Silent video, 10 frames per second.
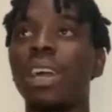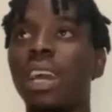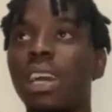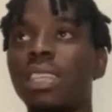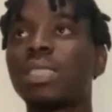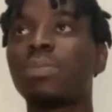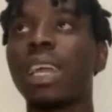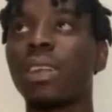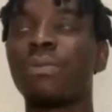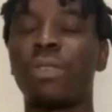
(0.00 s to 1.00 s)
This is
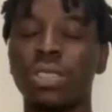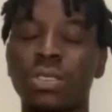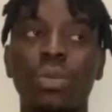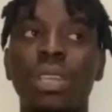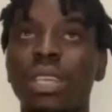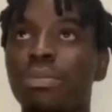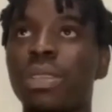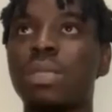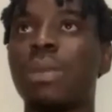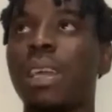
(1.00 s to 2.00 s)
my forthcoming EP,
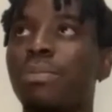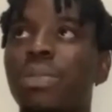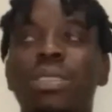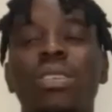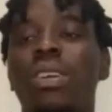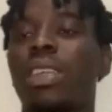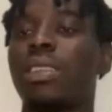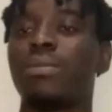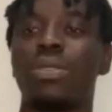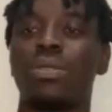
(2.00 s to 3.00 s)
is my big
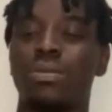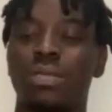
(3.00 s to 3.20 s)
turnaround, bro.